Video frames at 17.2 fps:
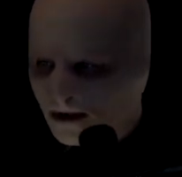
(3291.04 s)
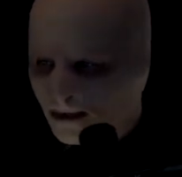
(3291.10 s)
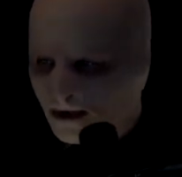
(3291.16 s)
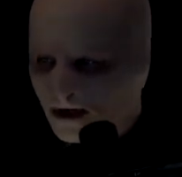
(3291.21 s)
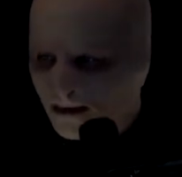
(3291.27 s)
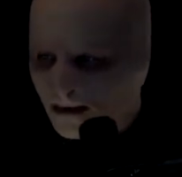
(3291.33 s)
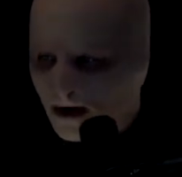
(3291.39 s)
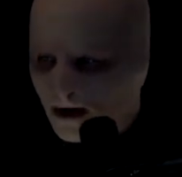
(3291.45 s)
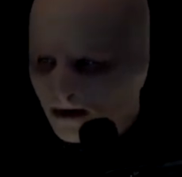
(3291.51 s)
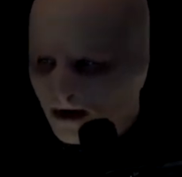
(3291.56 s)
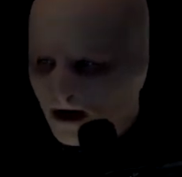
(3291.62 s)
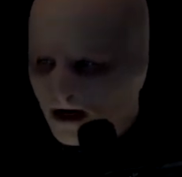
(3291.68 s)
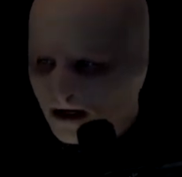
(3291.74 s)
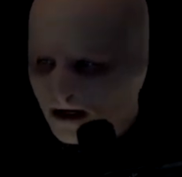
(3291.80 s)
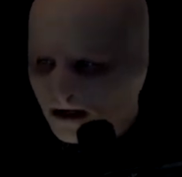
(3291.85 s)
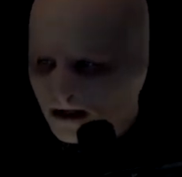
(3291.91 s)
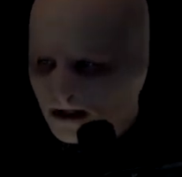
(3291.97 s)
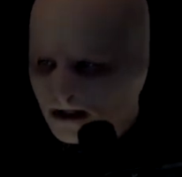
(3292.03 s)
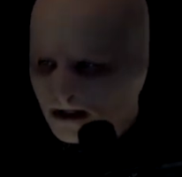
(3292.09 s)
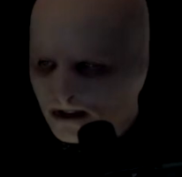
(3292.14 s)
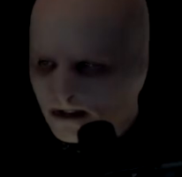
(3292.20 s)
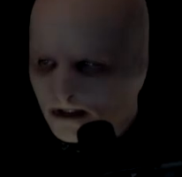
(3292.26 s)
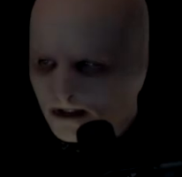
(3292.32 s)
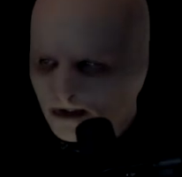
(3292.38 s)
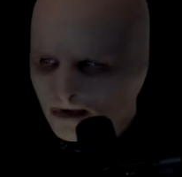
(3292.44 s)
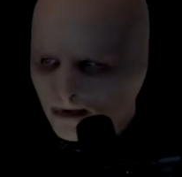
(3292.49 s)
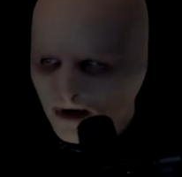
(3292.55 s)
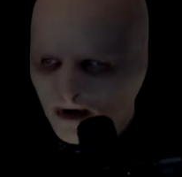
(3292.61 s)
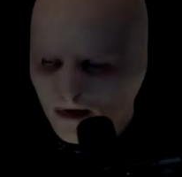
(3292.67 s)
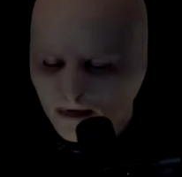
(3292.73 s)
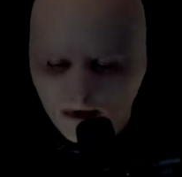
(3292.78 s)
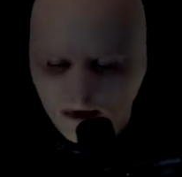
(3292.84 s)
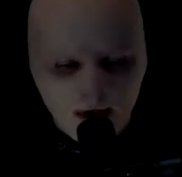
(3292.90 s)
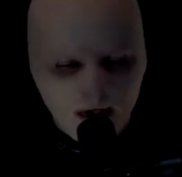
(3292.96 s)
When I'm writing, this is at
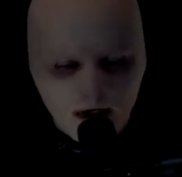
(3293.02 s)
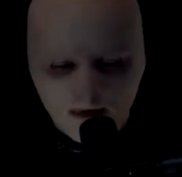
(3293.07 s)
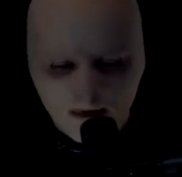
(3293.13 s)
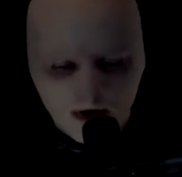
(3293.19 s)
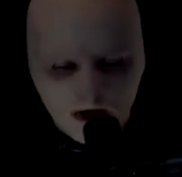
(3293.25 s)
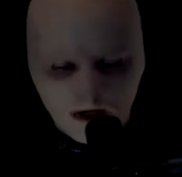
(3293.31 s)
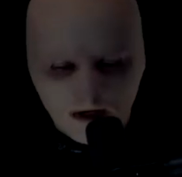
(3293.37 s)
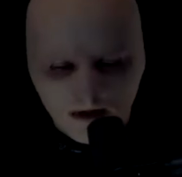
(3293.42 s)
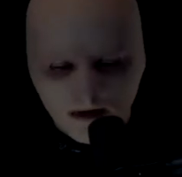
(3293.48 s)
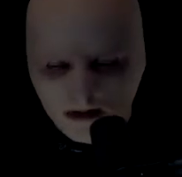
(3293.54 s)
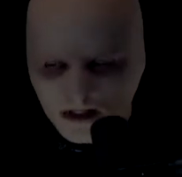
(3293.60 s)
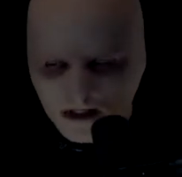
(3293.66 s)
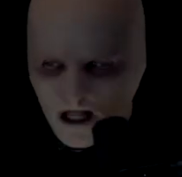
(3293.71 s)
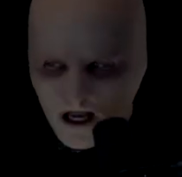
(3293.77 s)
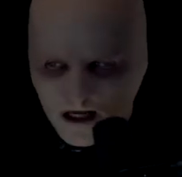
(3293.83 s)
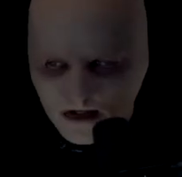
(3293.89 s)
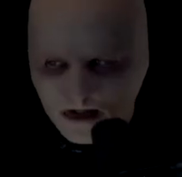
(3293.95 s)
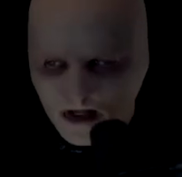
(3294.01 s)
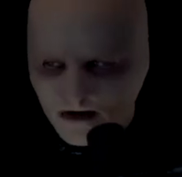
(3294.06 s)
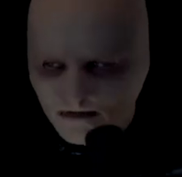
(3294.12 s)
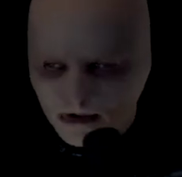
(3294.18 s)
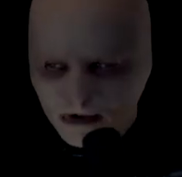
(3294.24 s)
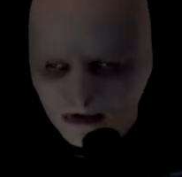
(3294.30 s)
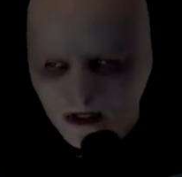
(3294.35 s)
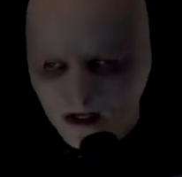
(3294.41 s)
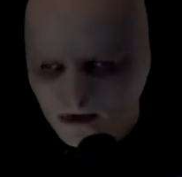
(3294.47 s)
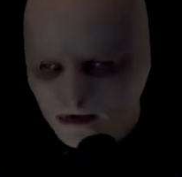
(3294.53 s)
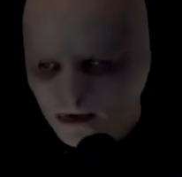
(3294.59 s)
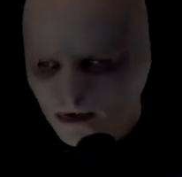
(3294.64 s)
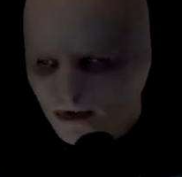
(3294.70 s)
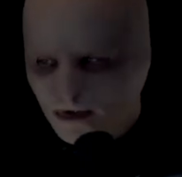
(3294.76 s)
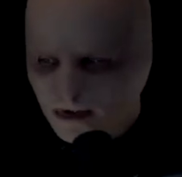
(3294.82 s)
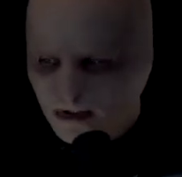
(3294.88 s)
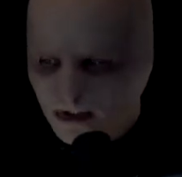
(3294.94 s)
12:31, the last day of
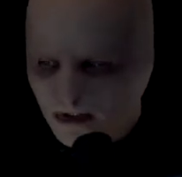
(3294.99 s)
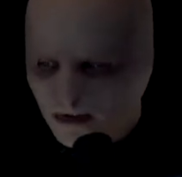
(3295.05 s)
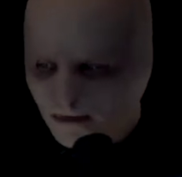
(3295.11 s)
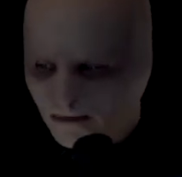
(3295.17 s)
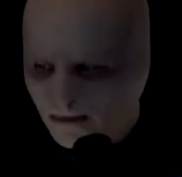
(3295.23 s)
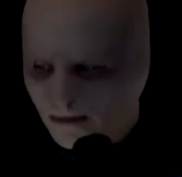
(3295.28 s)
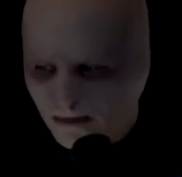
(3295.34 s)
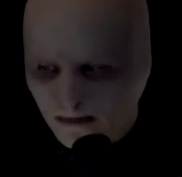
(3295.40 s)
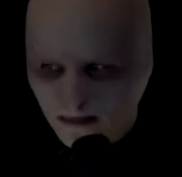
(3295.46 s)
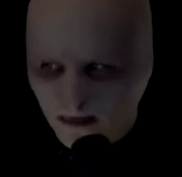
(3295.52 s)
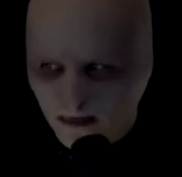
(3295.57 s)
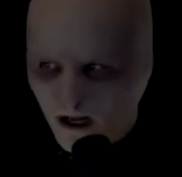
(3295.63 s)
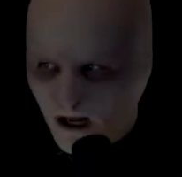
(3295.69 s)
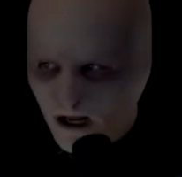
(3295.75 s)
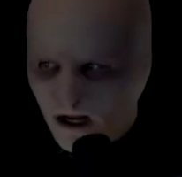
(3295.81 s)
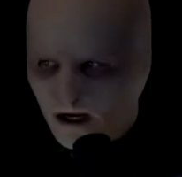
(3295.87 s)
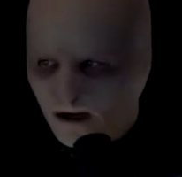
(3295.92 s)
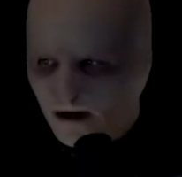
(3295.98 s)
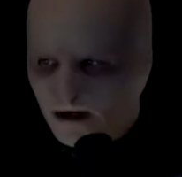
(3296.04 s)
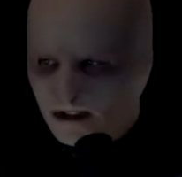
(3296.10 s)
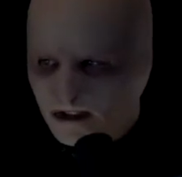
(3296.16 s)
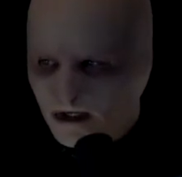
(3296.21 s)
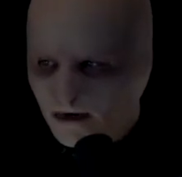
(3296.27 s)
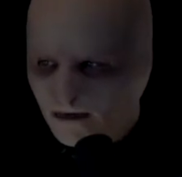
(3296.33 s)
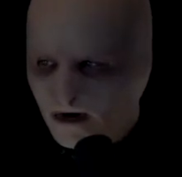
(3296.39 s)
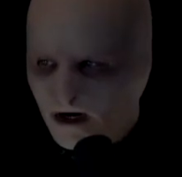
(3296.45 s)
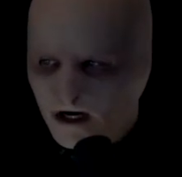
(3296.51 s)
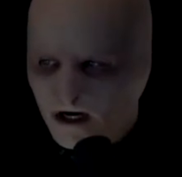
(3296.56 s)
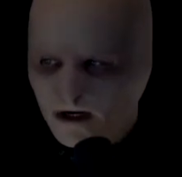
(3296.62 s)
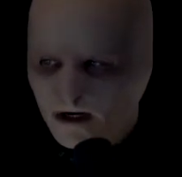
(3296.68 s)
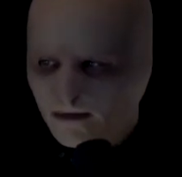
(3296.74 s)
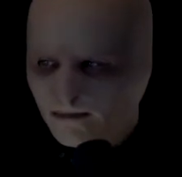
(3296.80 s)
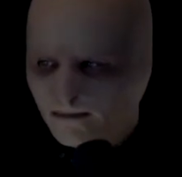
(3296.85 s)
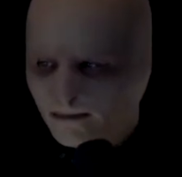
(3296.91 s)
2013. And I start
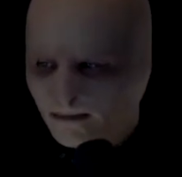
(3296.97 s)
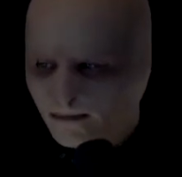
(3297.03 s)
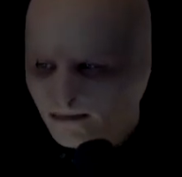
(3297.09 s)
writing.